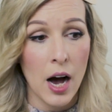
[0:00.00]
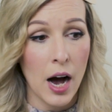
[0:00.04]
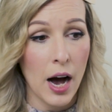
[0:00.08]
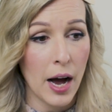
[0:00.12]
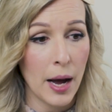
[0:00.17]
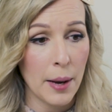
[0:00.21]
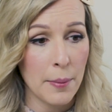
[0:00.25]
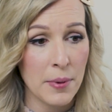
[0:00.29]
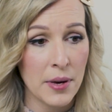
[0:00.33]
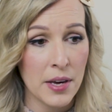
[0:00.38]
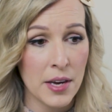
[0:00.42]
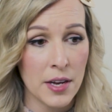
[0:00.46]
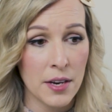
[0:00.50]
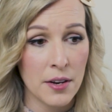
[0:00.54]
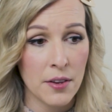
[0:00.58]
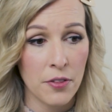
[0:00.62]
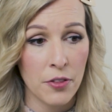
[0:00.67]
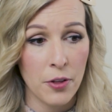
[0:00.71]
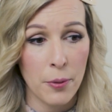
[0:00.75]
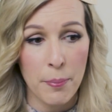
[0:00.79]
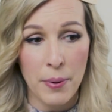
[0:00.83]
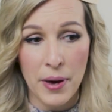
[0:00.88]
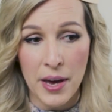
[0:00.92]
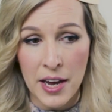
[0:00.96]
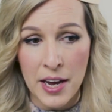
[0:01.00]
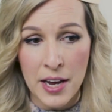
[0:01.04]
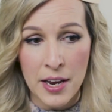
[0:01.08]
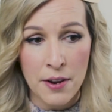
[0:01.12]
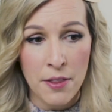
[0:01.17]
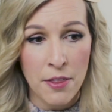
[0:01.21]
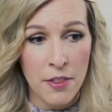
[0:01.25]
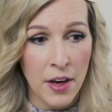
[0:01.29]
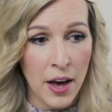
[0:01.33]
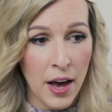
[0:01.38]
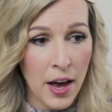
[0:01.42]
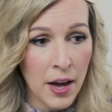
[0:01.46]
I mean, the
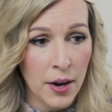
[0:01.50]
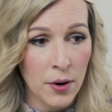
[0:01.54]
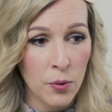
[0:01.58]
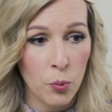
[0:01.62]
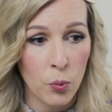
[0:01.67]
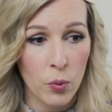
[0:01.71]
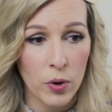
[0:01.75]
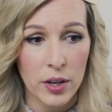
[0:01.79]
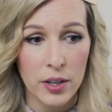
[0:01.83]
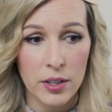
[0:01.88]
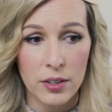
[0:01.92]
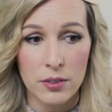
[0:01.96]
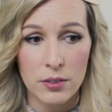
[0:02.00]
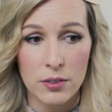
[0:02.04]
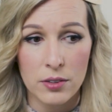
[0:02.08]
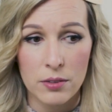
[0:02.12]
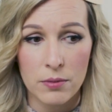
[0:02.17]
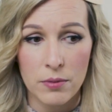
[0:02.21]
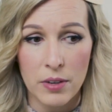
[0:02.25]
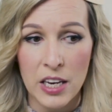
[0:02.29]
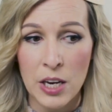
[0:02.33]
pain then was,